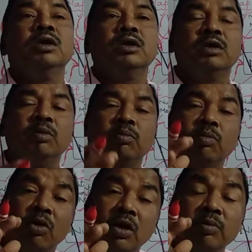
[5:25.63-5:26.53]
the
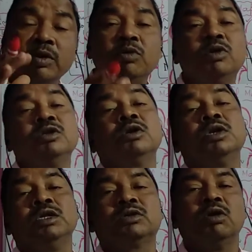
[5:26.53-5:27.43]
mode of nutrition
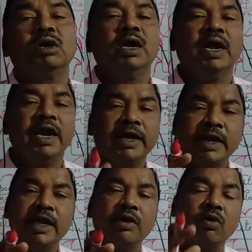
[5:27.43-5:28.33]
is called
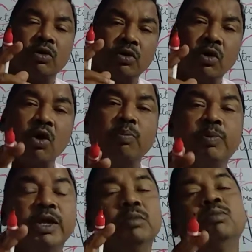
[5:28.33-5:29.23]

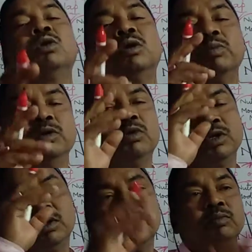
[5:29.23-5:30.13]
heterotrophic mode of
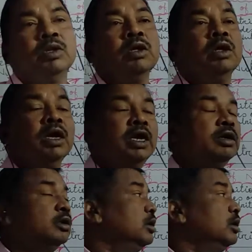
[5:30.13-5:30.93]
nutrition. And